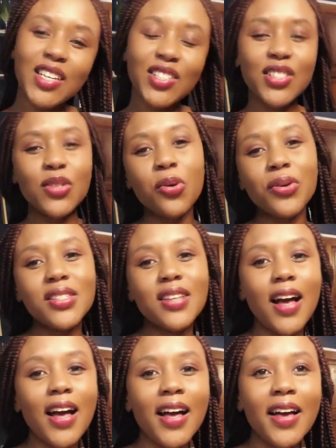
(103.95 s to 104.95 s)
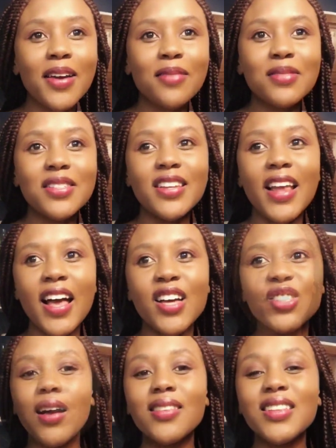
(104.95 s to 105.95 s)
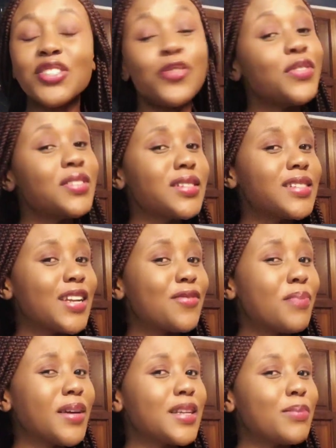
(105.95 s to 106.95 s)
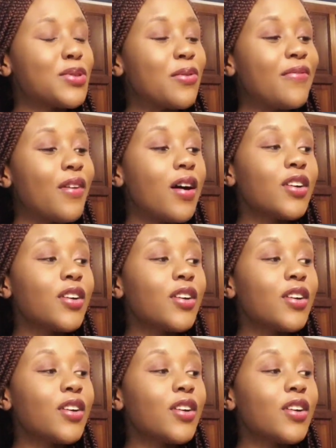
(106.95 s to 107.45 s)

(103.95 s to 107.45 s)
/ story time / the differences that I've picked up so far,